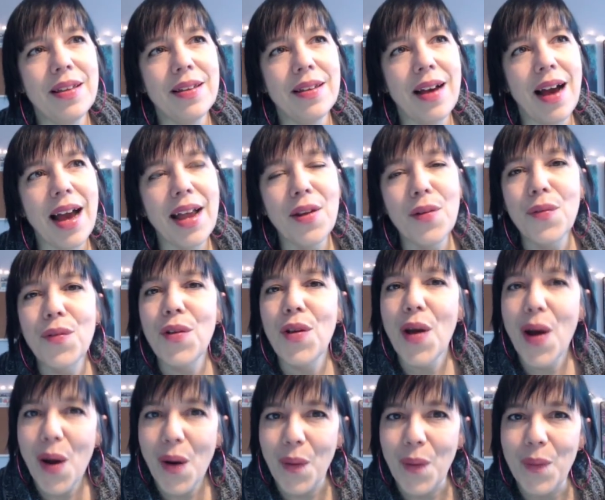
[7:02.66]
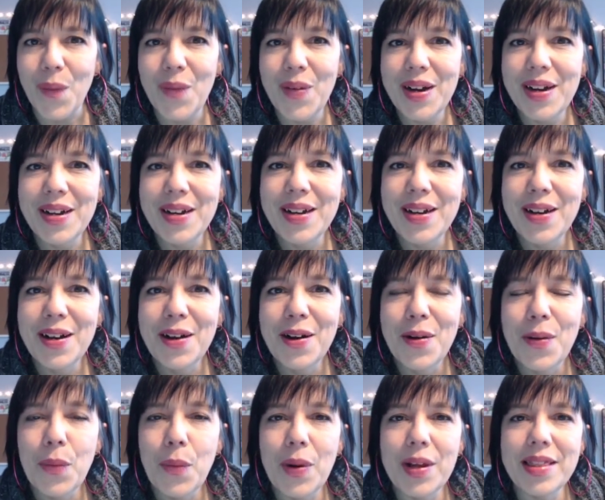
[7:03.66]
I don't know
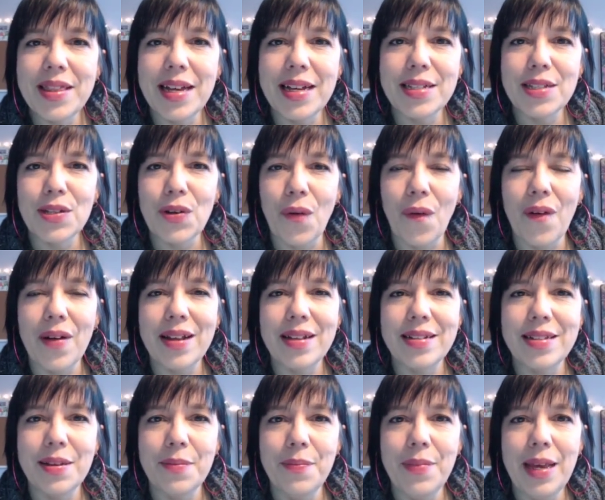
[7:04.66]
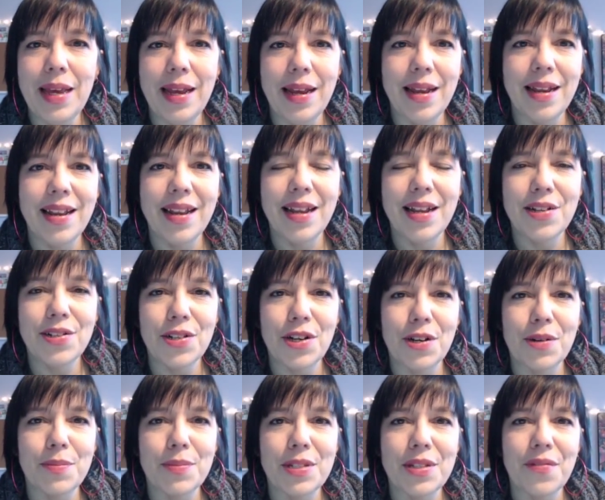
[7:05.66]
what that's going to mean in
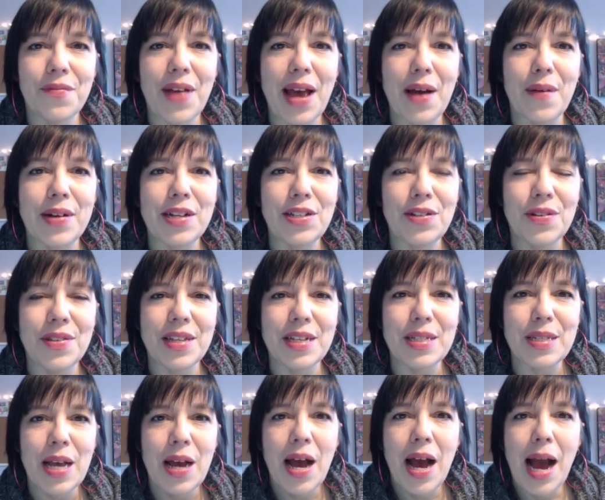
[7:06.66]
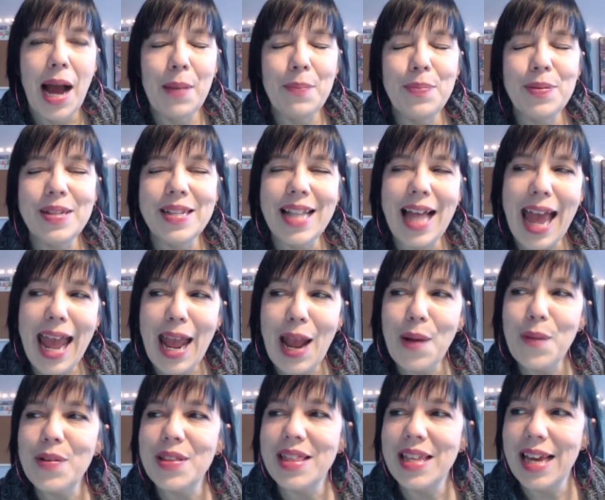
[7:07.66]
terms of how I do things. I'm
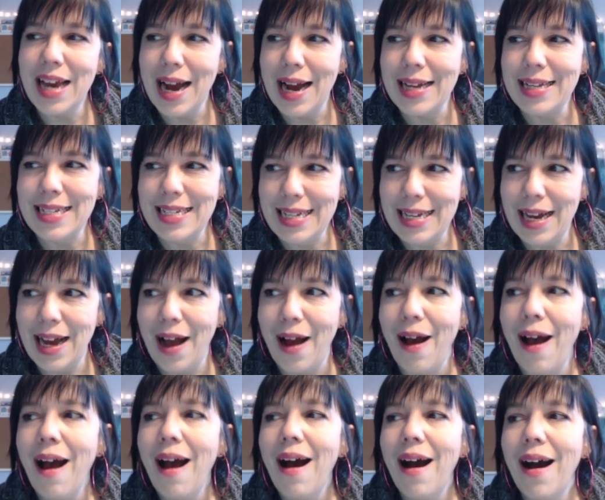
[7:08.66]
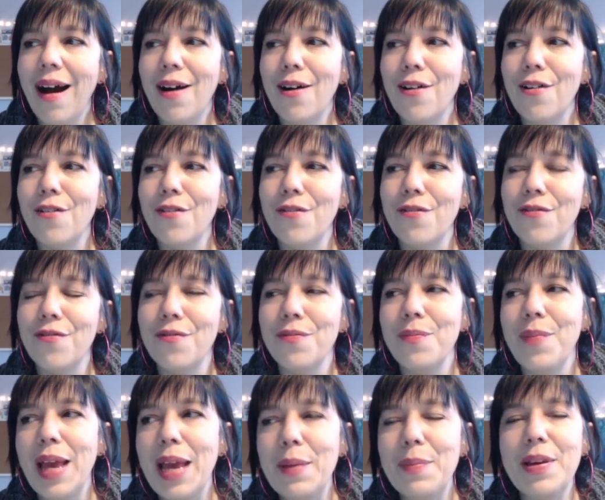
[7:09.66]
playing with the idea of
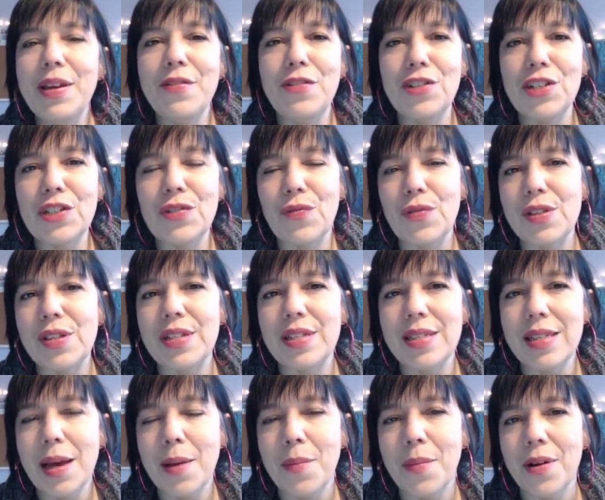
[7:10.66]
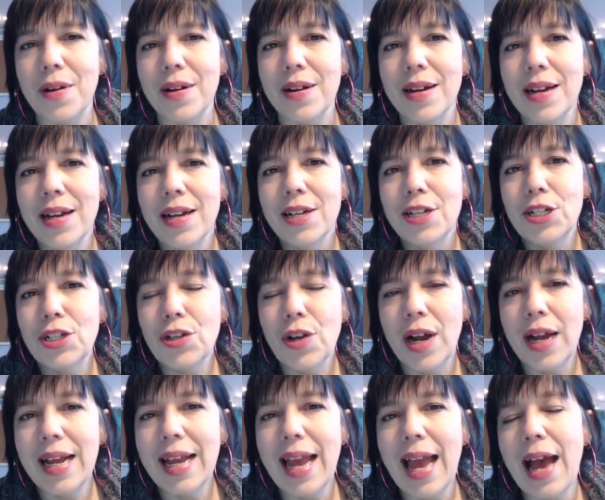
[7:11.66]
maybe just for the summer
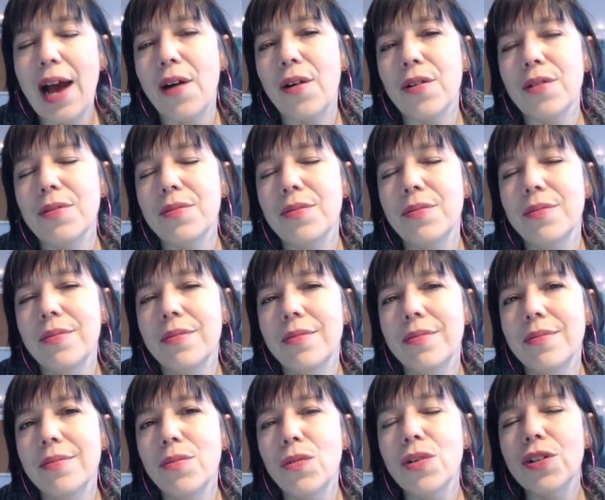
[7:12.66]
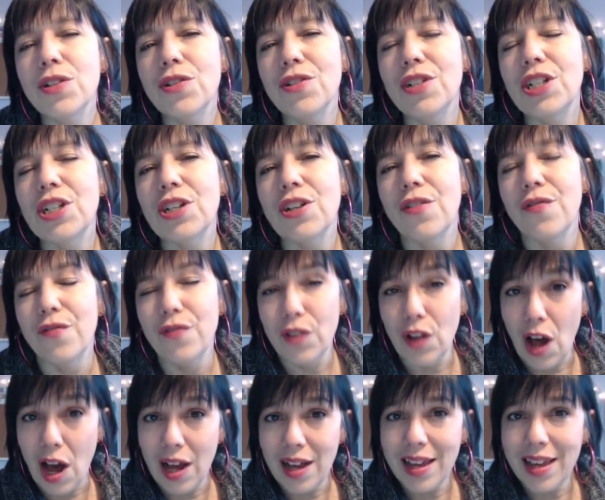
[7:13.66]
trying out more traditional
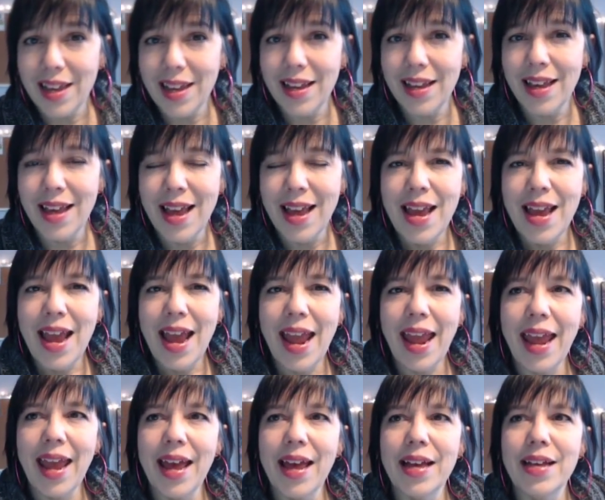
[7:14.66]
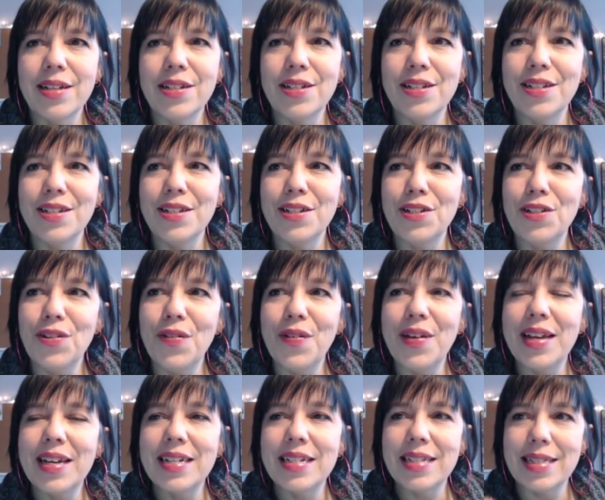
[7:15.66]
vlogging and
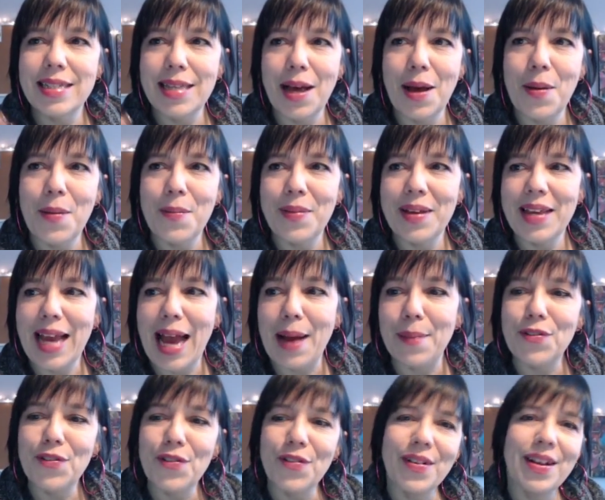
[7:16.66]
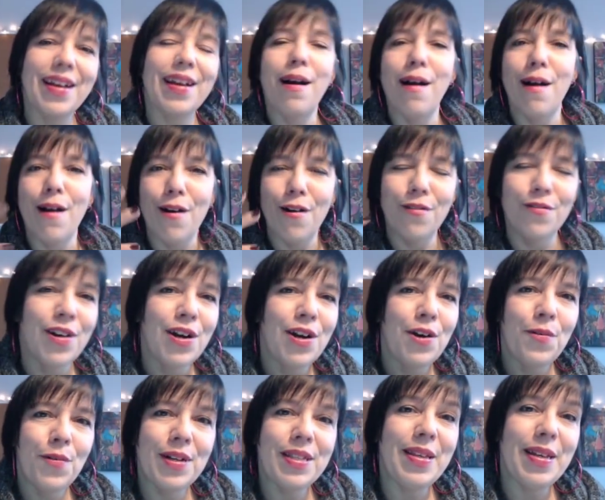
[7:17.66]
doing some capturing of
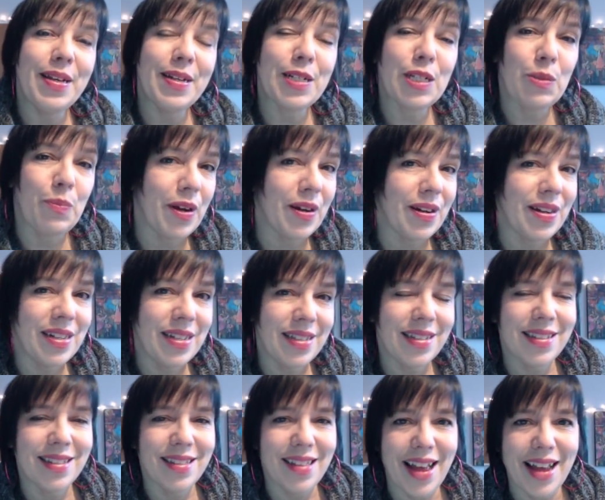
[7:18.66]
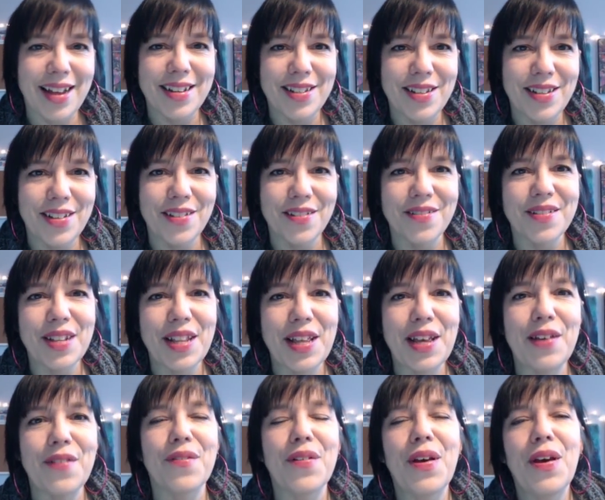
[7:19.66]
what the experience is like to
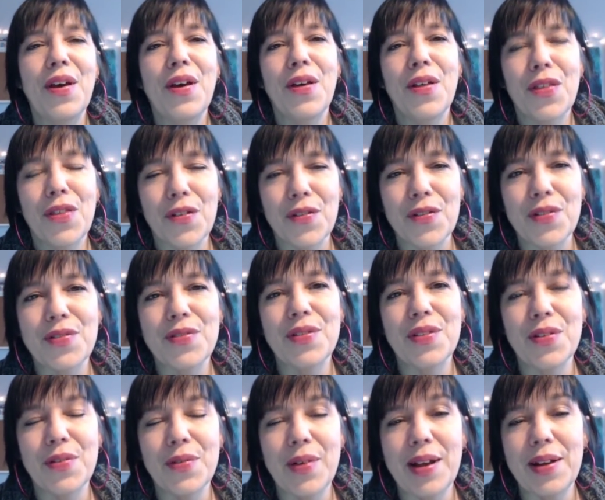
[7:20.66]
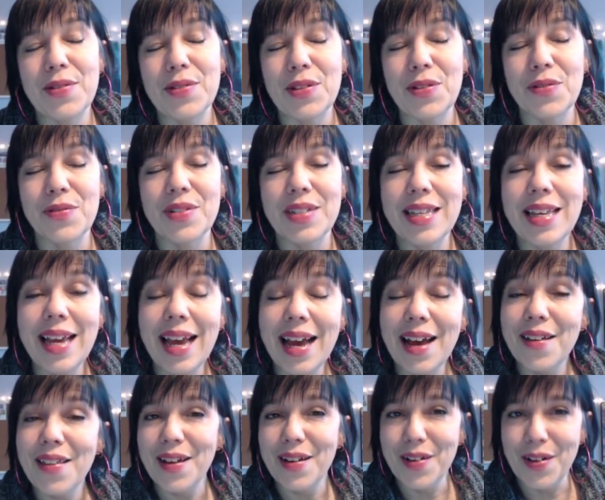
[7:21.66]
live through the reno. So we'll see
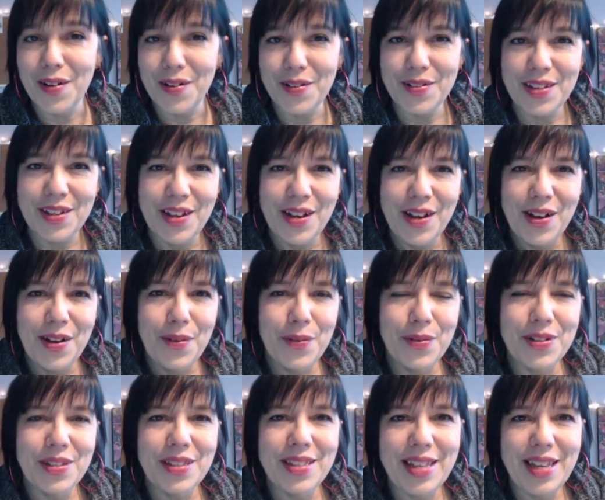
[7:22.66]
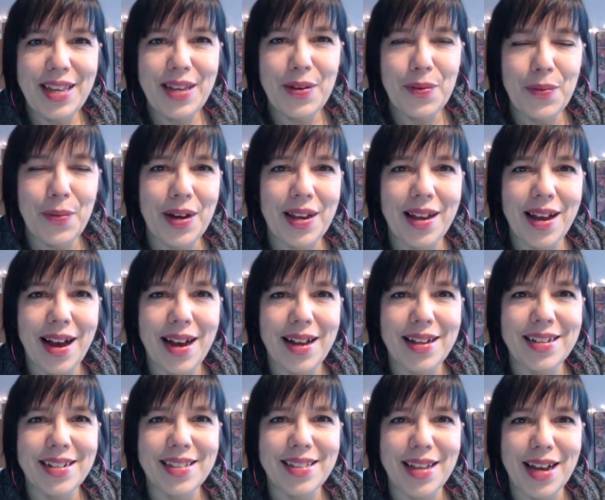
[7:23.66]
how that goes. We'll see what I
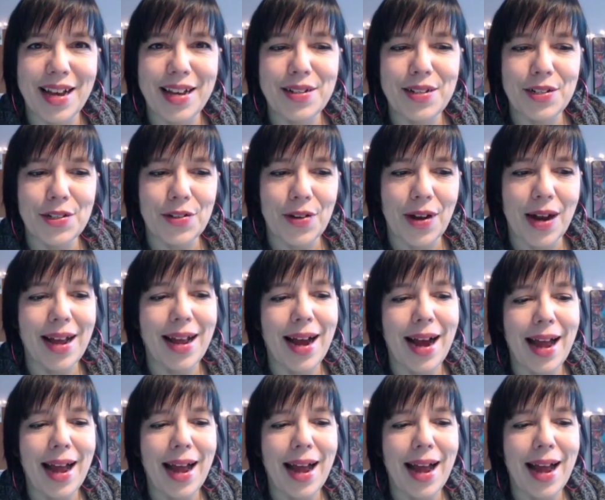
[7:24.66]
decide to try.